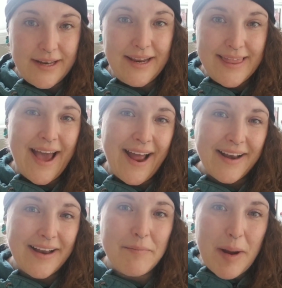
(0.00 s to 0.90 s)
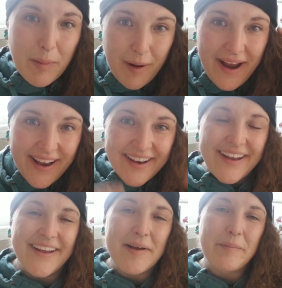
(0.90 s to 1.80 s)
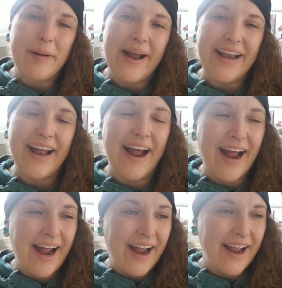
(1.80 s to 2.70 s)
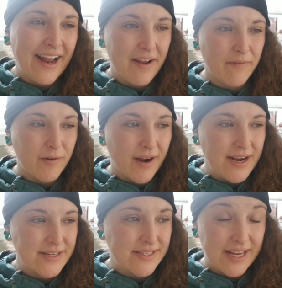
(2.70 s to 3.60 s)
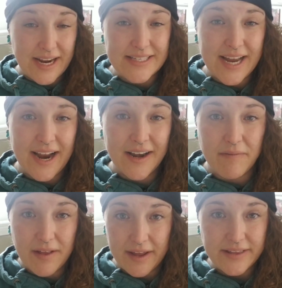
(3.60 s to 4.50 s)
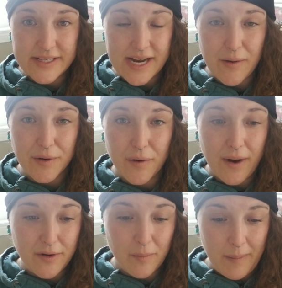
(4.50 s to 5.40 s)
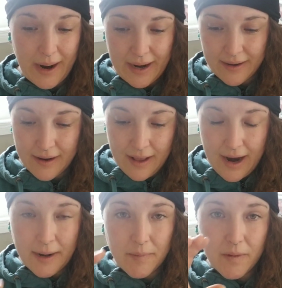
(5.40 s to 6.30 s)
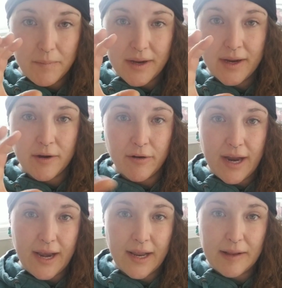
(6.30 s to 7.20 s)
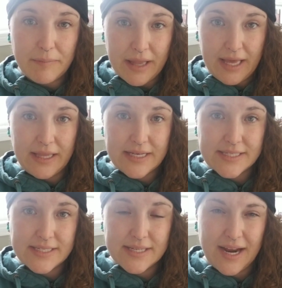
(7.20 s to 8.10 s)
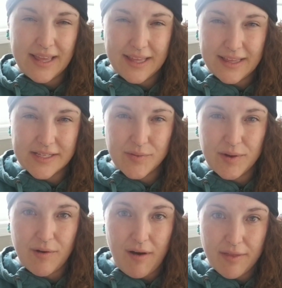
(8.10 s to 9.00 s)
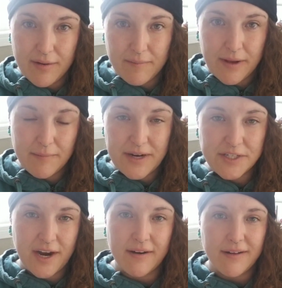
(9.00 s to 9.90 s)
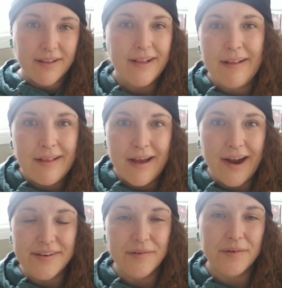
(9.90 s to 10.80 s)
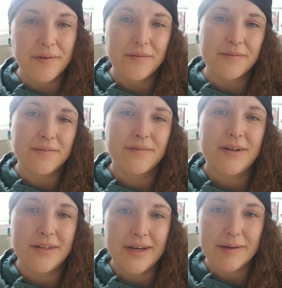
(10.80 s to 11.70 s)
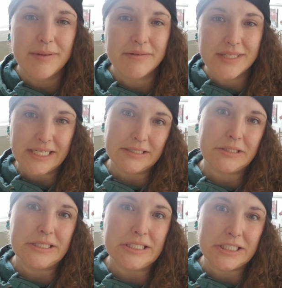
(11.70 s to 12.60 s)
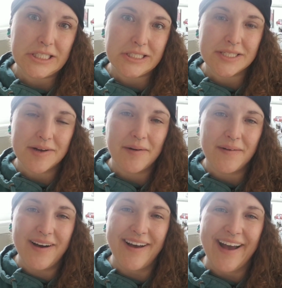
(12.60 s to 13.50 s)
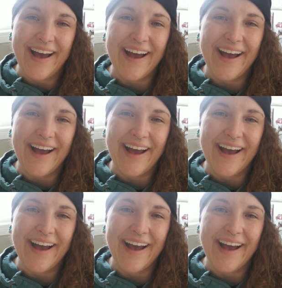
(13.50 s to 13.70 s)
need that in my brain. But if you guys, like I said, if you like the sourdough, I don't mind. And I'm going to be creating playlists. I think that's what you call them in my channel. I don't know a lot about technology, so